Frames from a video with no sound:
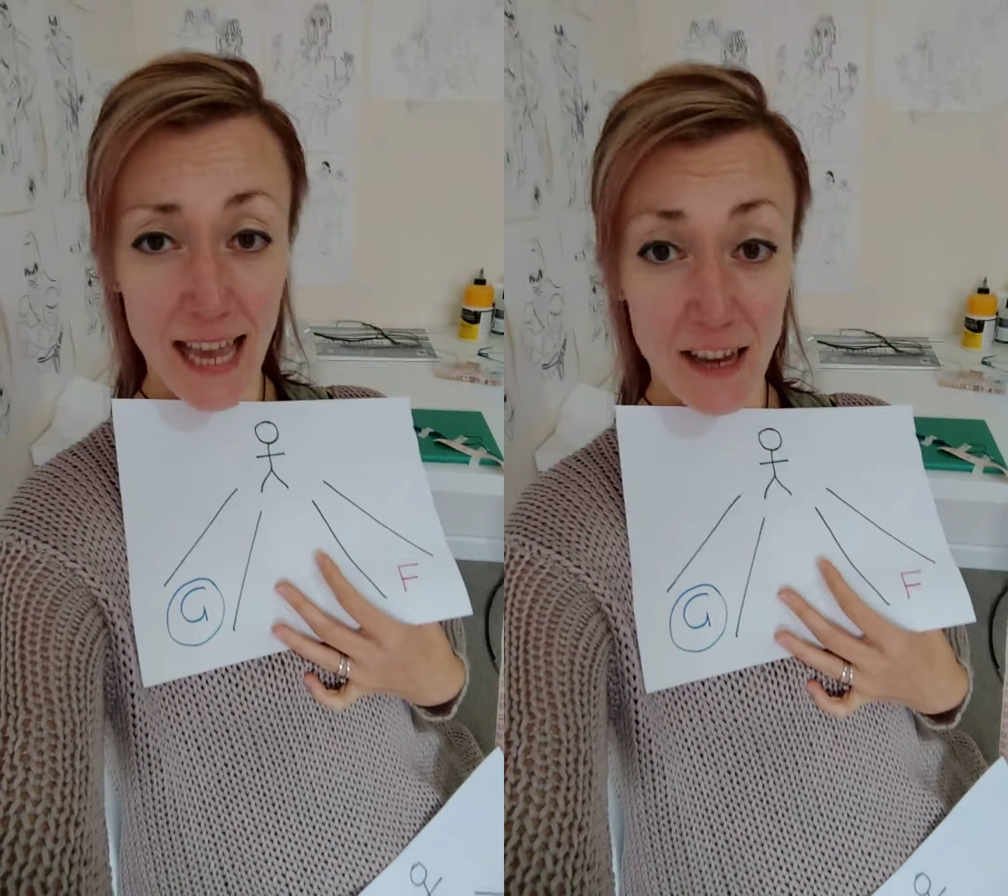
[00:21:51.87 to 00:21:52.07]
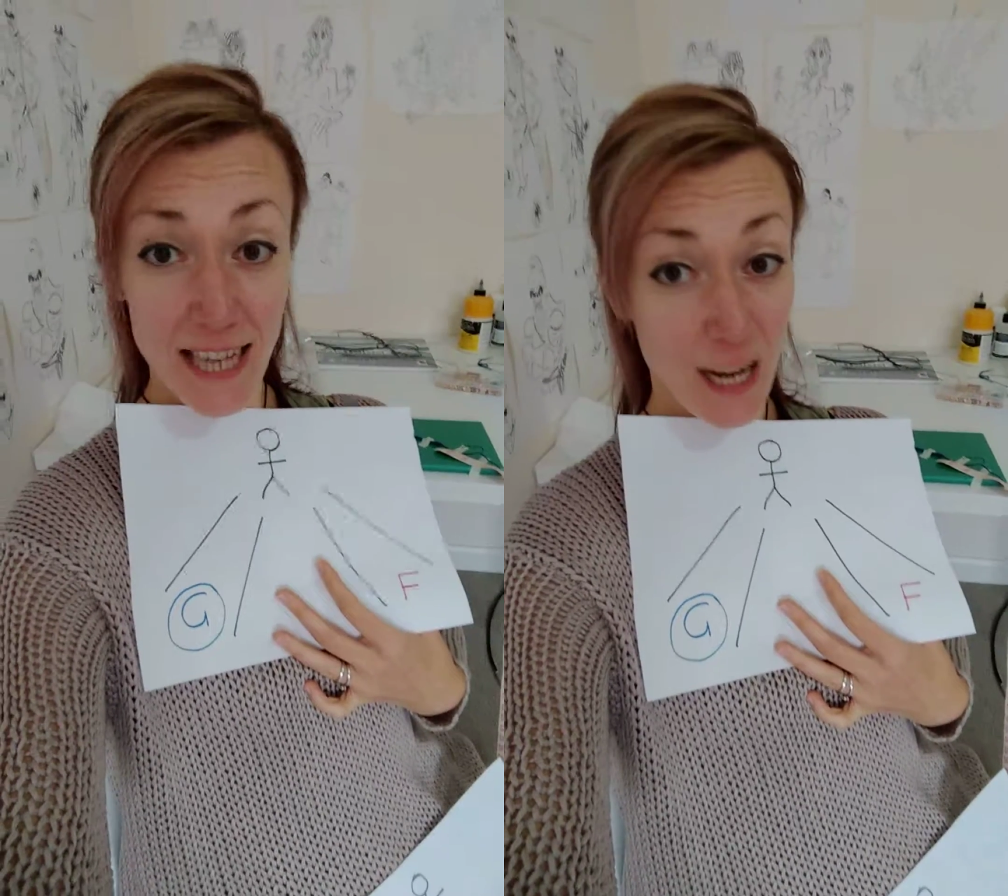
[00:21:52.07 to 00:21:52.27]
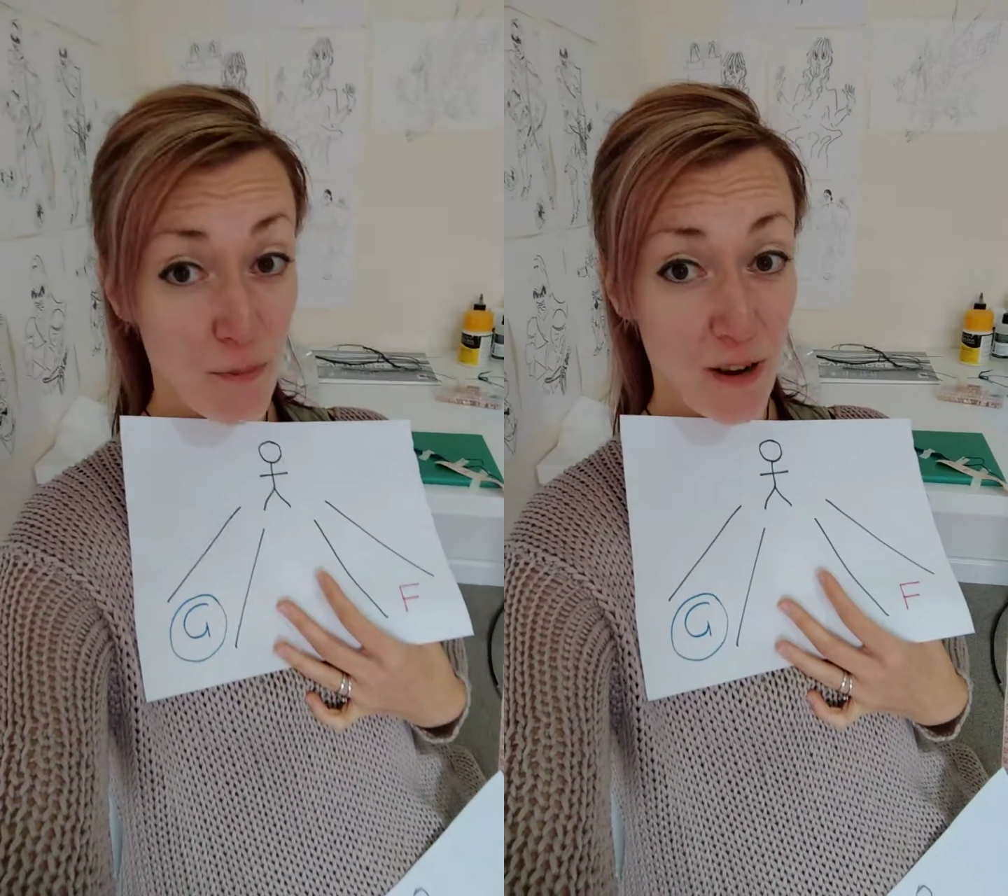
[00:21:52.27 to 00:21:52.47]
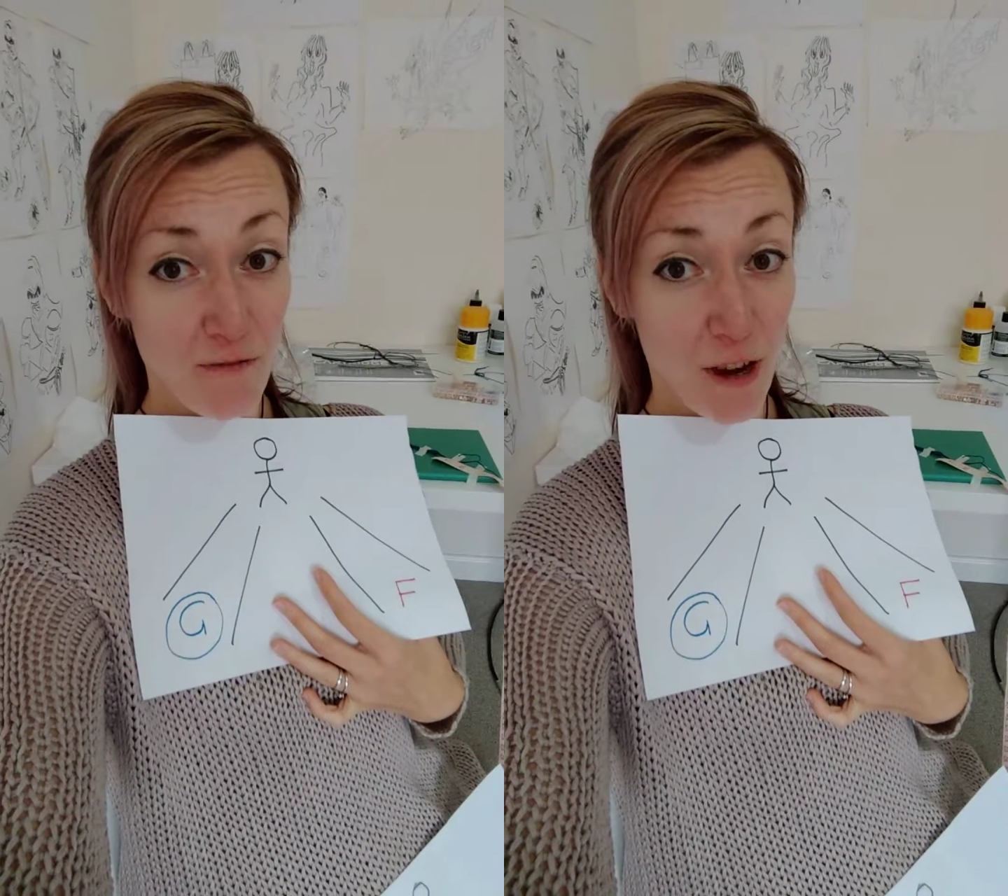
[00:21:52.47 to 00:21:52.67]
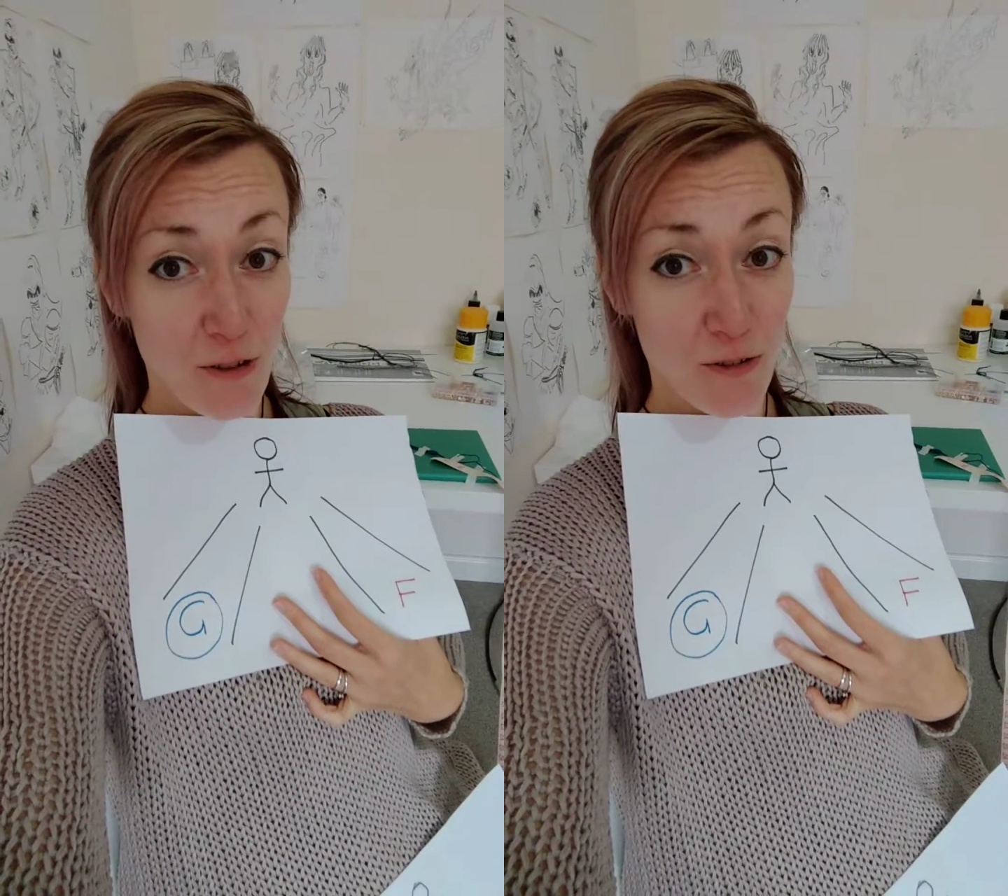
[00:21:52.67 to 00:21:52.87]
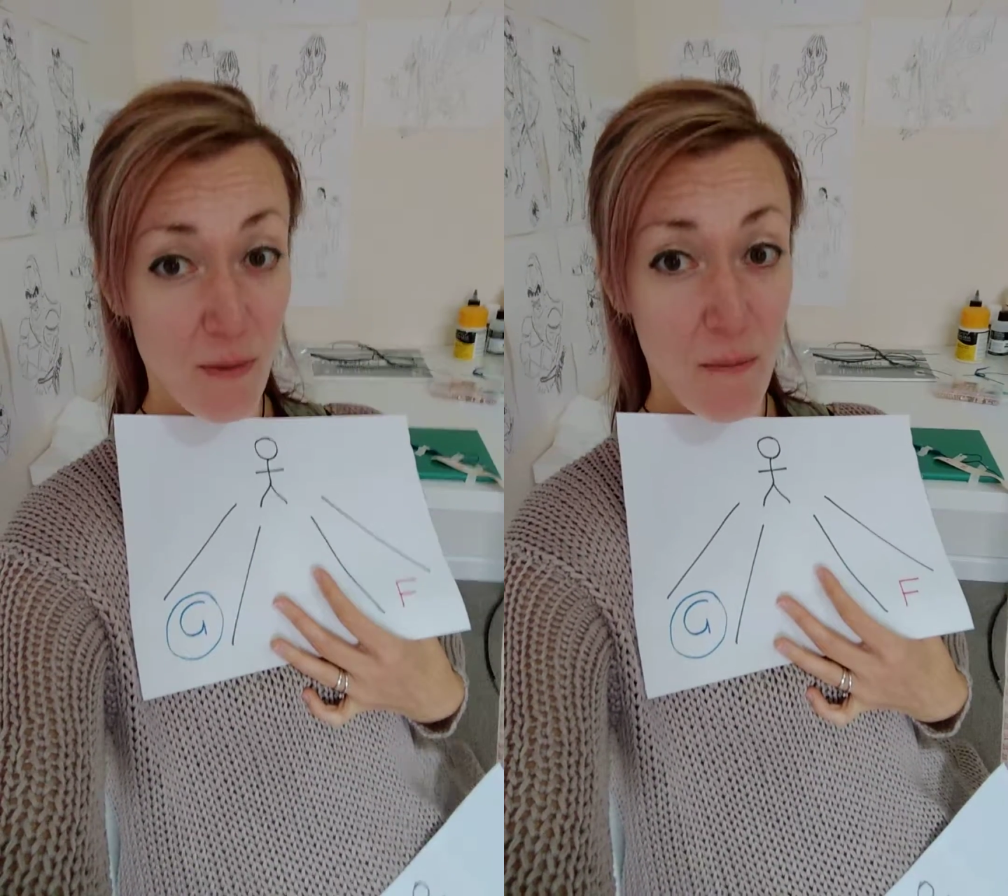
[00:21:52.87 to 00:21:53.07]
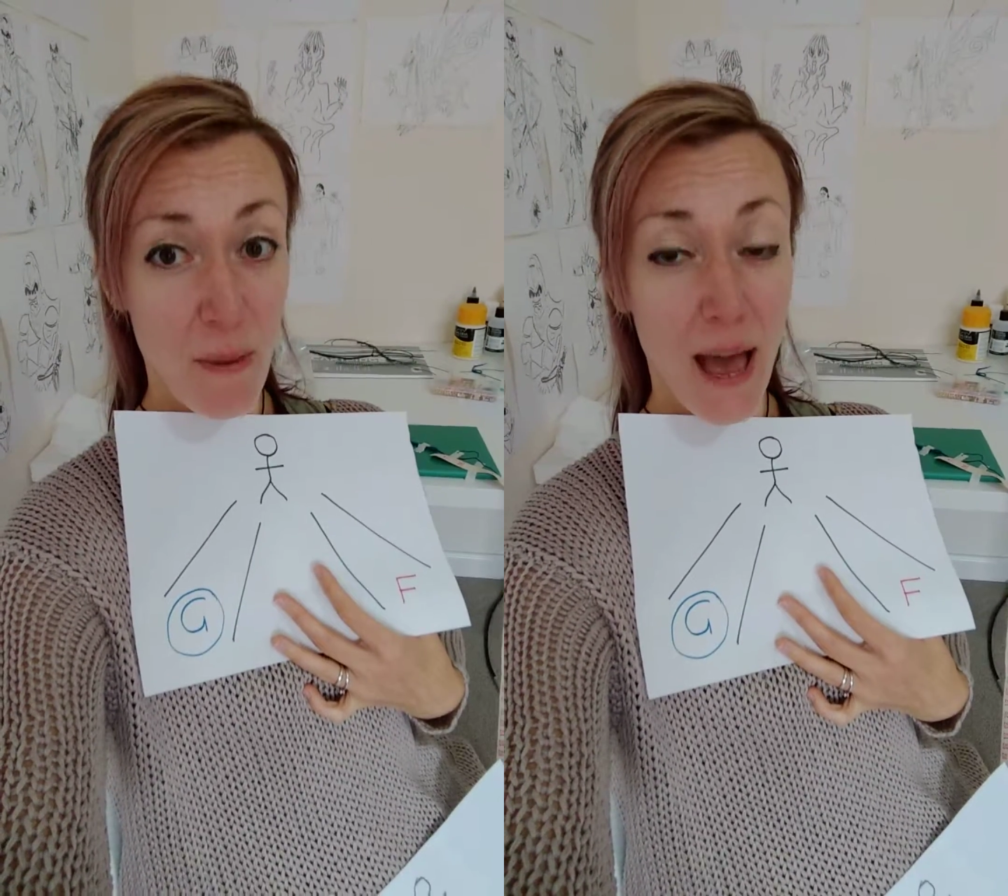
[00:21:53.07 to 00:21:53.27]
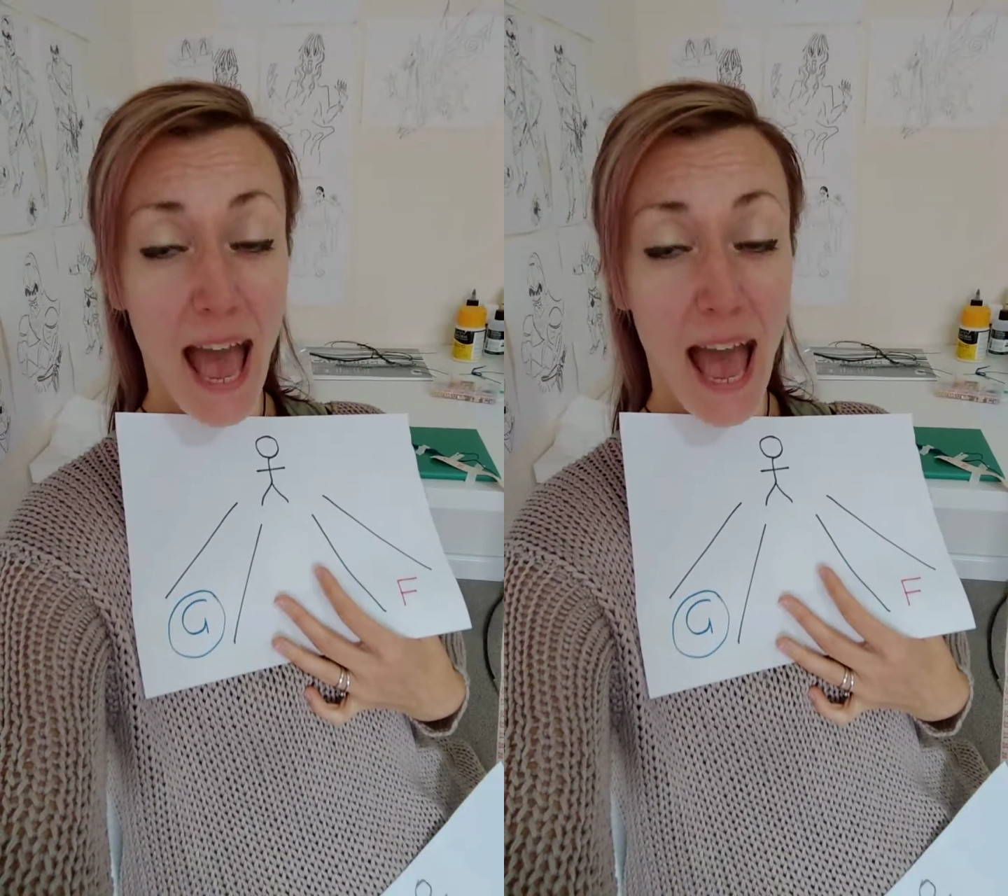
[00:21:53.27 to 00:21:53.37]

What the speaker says: our yellow brick road, remember,